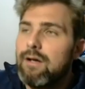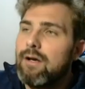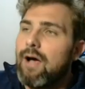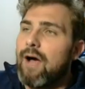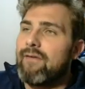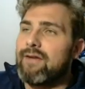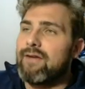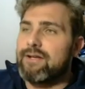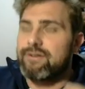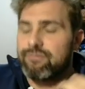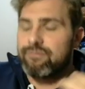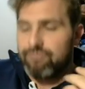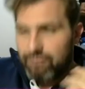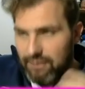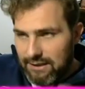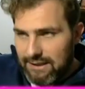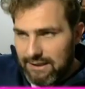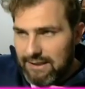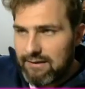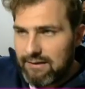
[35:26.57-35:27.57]
I think it's a
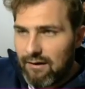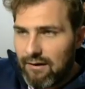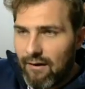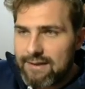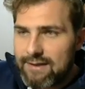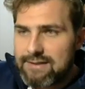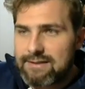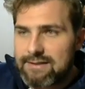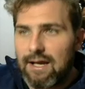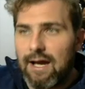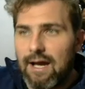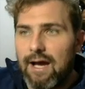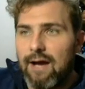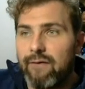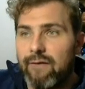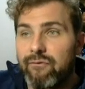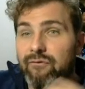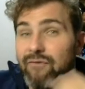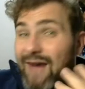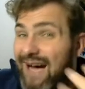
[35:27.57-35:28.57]
really nice
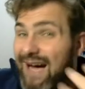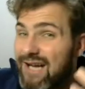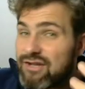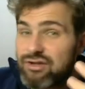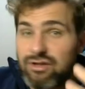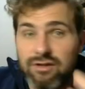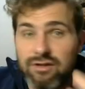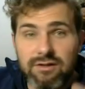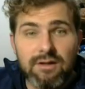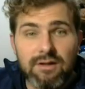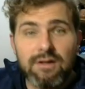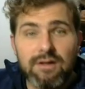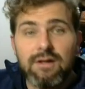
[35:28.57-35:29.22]
faction